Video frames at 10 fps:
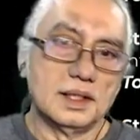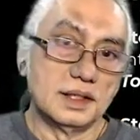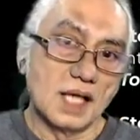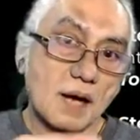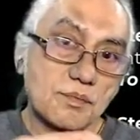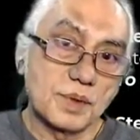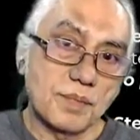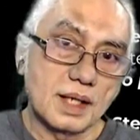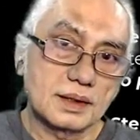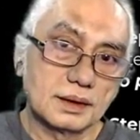The upper
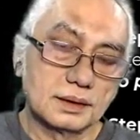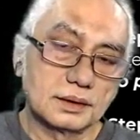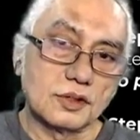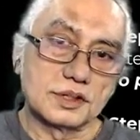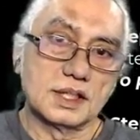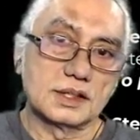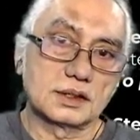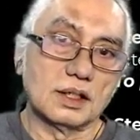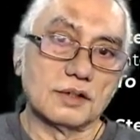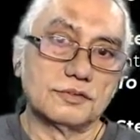part consists
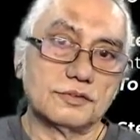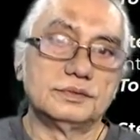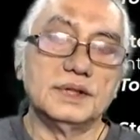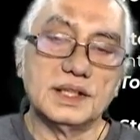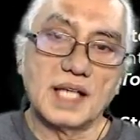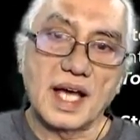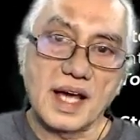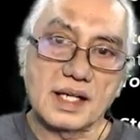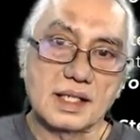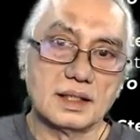of the
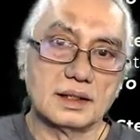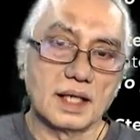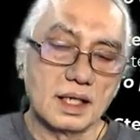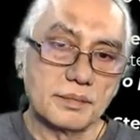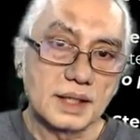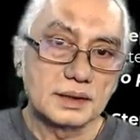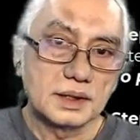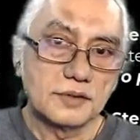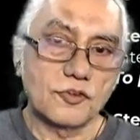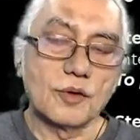air element
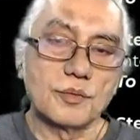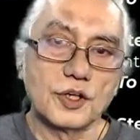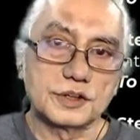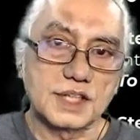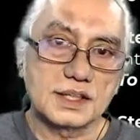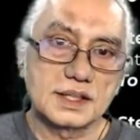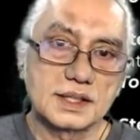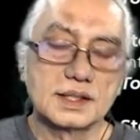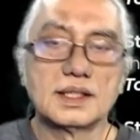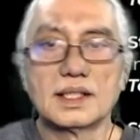from your
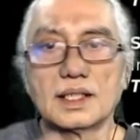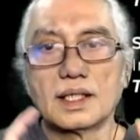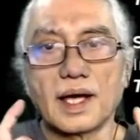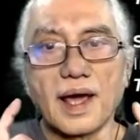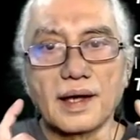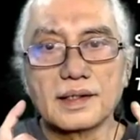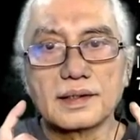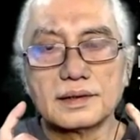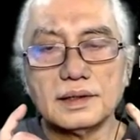chest and